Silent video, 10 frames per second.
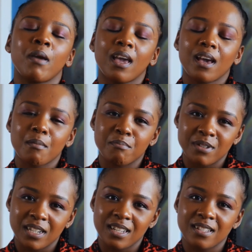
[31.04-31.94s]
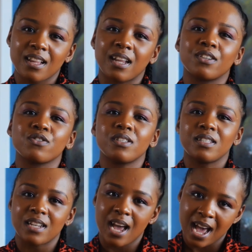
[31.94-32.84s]
make companies
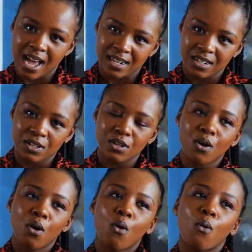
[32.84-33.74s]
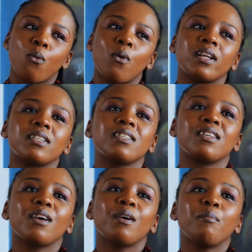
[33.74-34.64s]
understand what
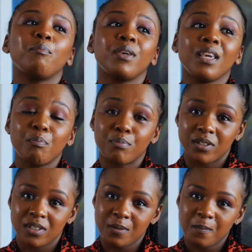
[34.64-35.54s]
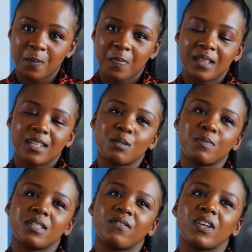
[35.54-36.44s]
people,
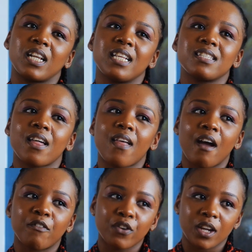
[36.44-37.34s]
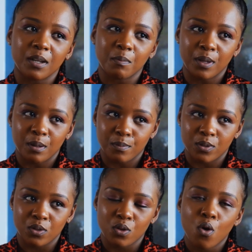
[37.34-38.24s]
specifically South African
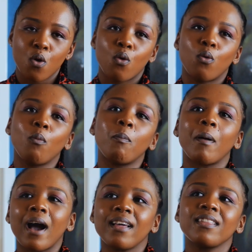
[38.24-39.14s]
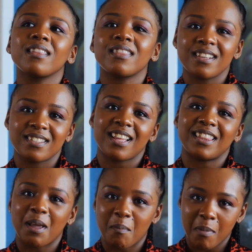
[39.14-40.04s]
people, who buy the things
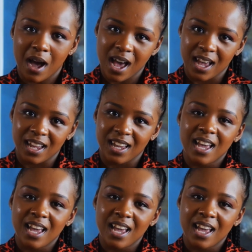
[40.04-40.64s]
that they buy,